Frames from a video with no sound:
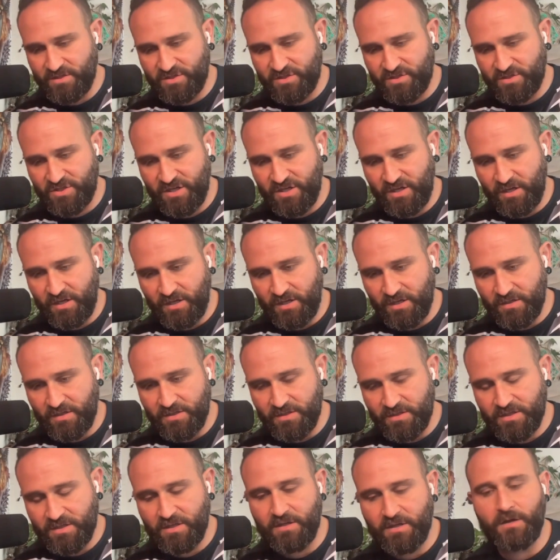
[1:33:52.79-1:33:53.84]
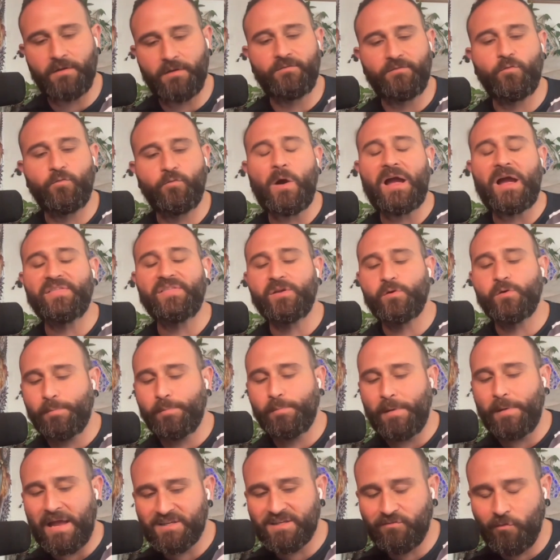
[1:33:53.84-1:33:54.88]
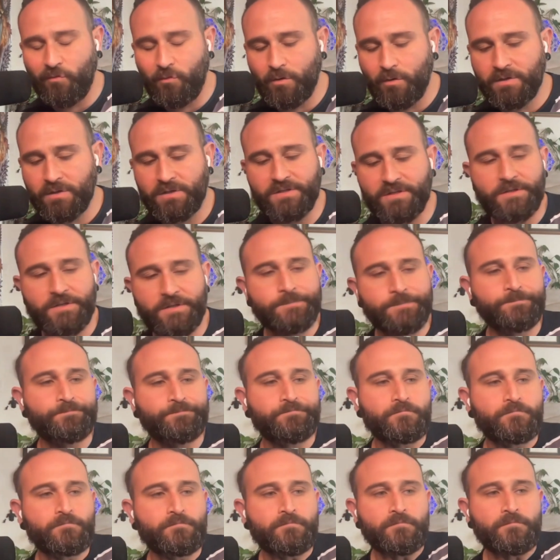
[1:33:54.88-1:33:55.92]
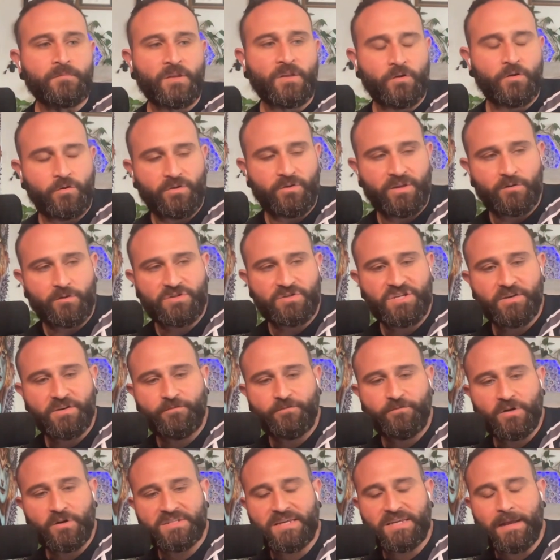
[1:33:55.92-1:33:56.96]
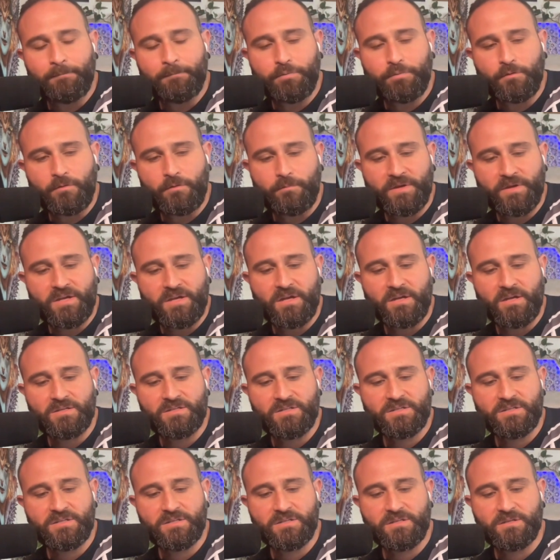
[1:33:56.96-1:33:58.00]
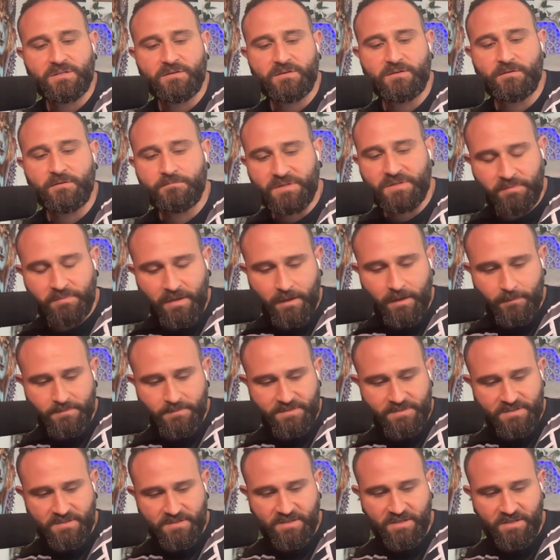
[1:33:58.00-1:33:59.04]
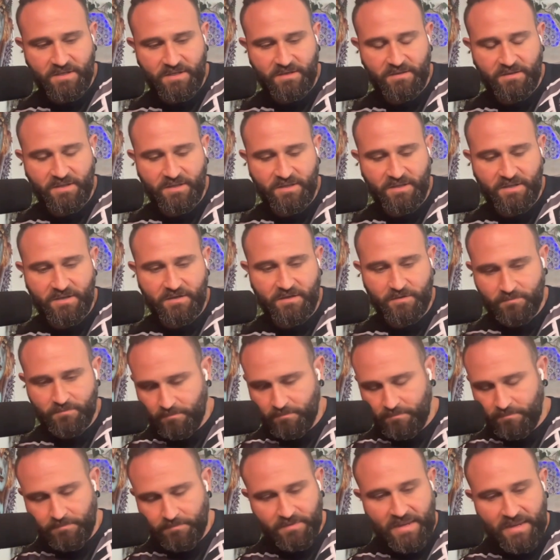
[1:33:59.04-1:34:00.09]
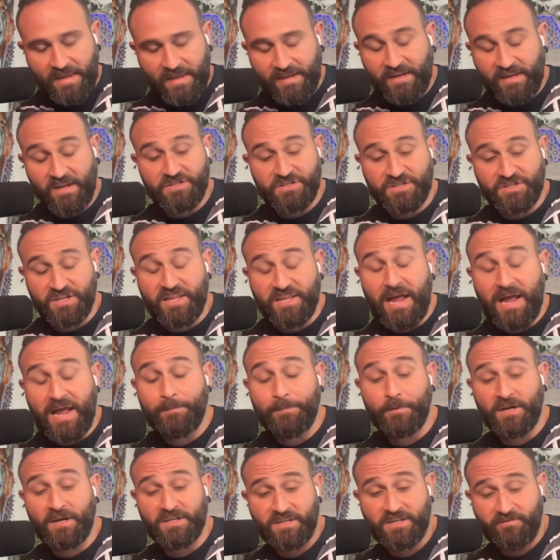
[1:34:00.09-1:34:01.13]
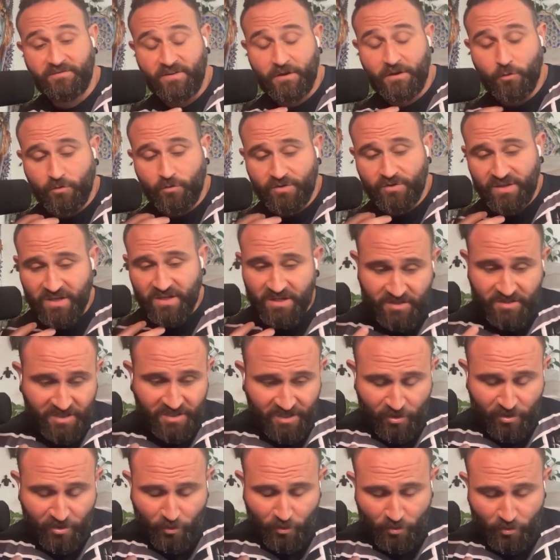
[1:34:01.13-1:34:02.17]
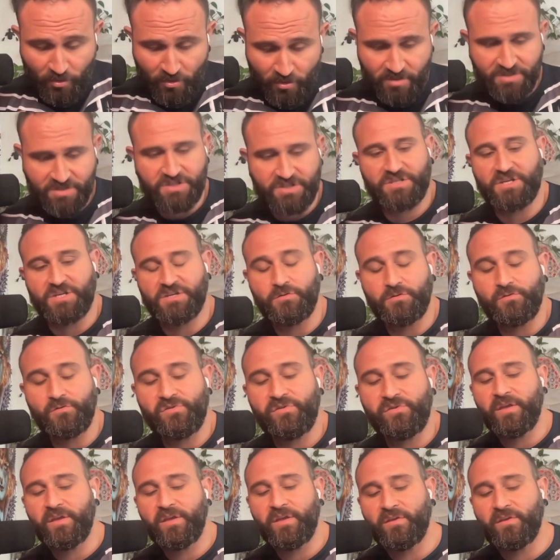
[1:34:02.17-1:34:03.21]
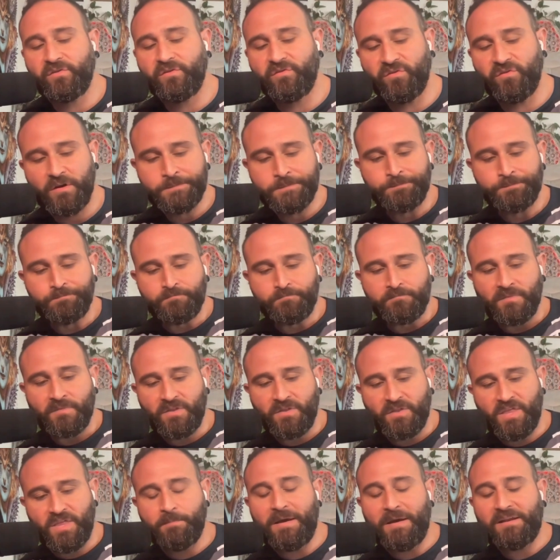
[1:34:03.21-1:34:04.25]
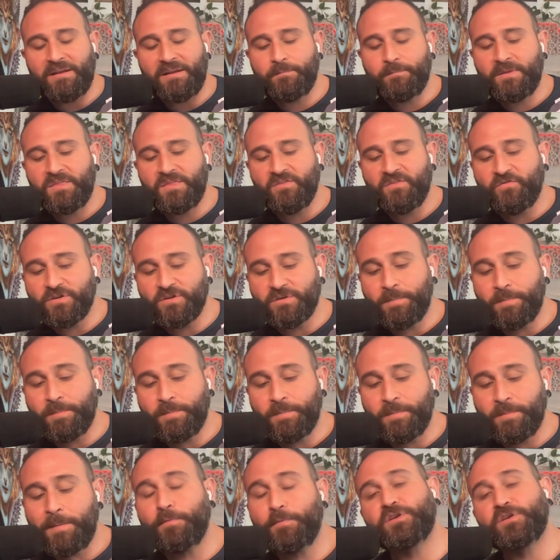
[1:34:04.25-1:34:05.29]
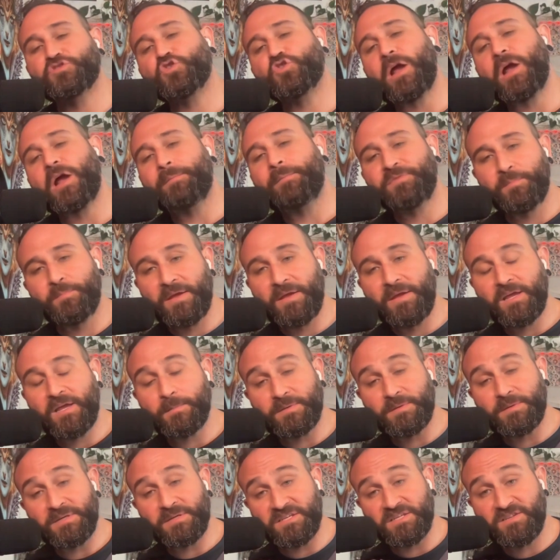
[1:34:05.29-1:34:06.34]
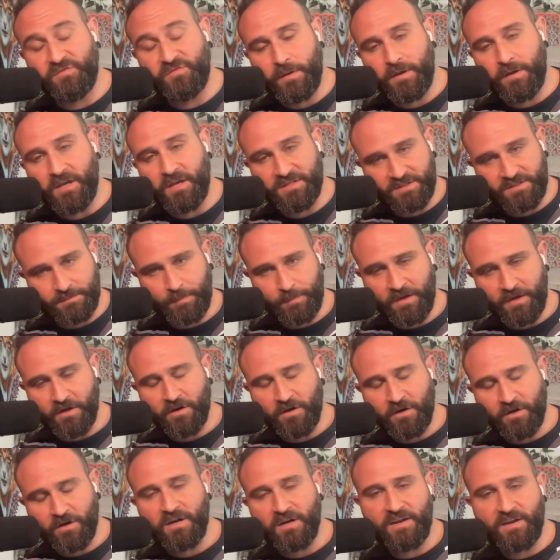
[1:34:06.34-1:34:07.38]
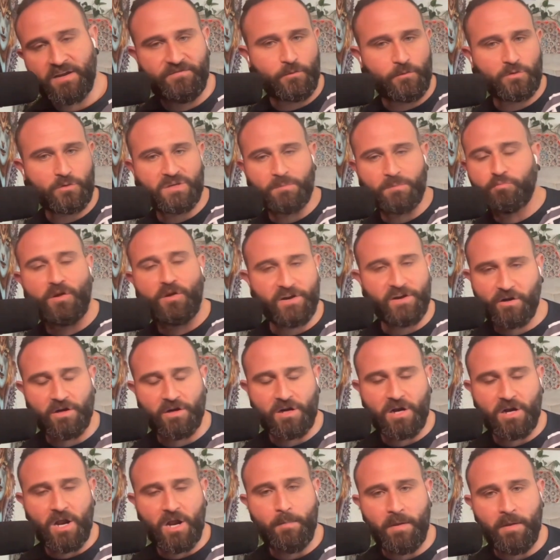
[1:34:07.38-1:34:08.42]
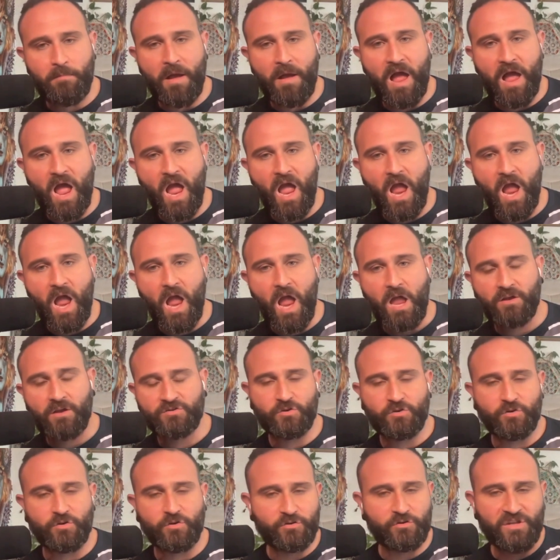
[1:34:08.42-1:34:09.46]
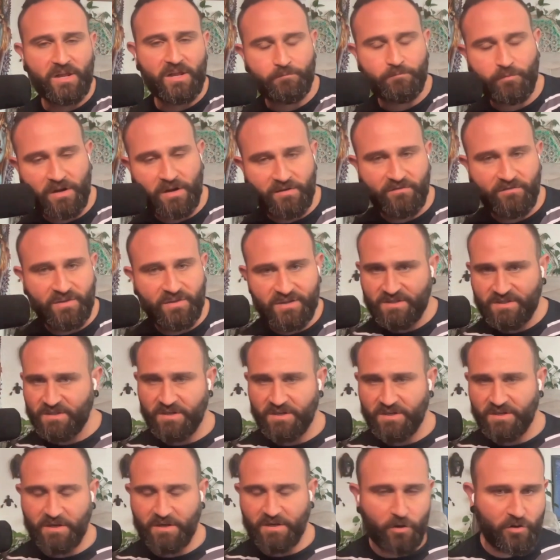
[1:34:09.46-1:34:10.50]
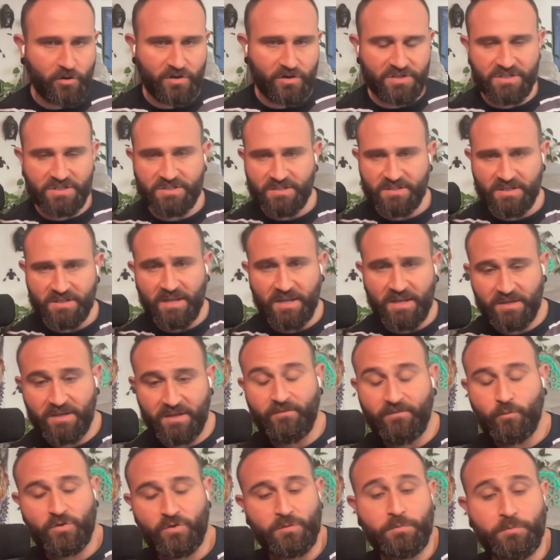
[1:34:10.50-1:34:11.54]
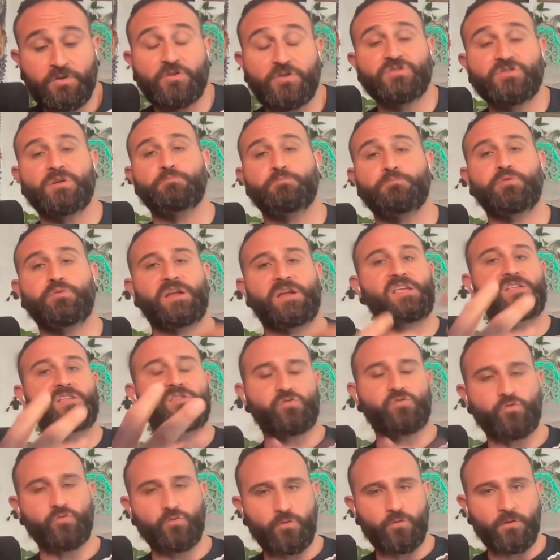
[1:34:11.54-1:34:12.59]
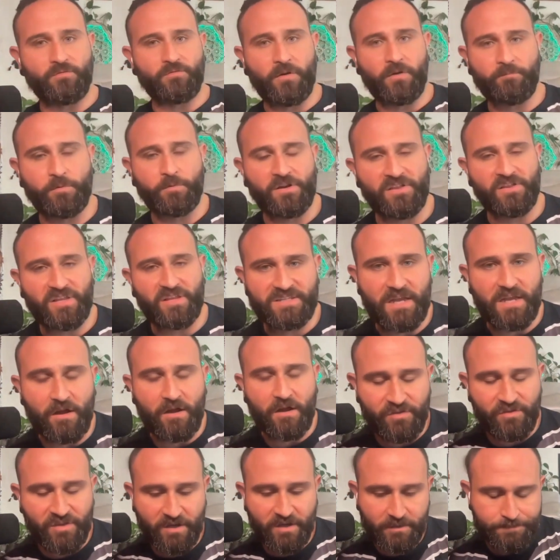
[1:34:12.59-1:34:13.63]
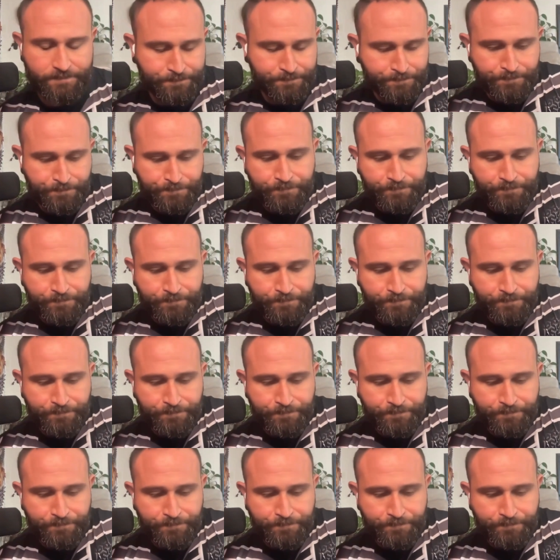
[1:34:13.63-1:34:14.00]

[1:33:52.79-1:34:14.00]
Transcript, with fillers: these genes of why they were passed forward. You know, they would share, for example, because sometimes the, the, the ADHD, the hyperactivity, or the the urge to things, they might have been the first people in the tribe to pick up a, spe- a spear if there was a predator coming by. So there's a lot of braveness and courage. It's like even with your book, there's a breaking through of, of putting things out there